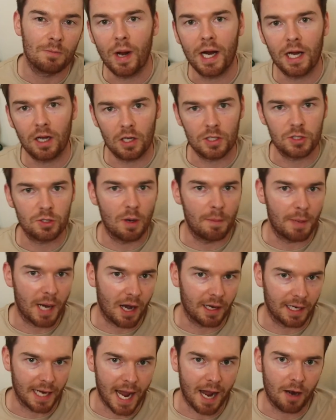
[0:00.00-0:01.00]
When I got to
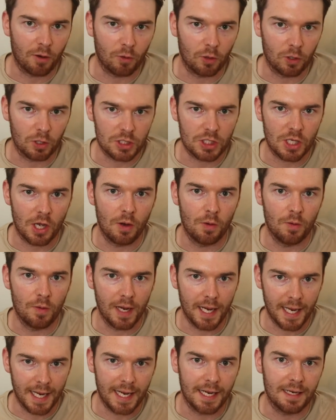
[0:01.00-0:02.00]
about an hour or so
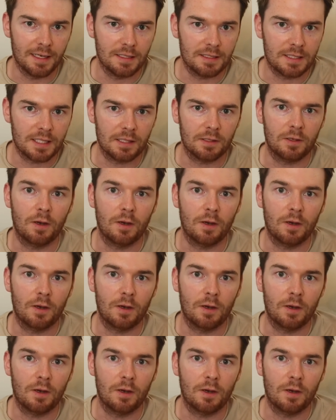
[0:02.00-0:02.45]
into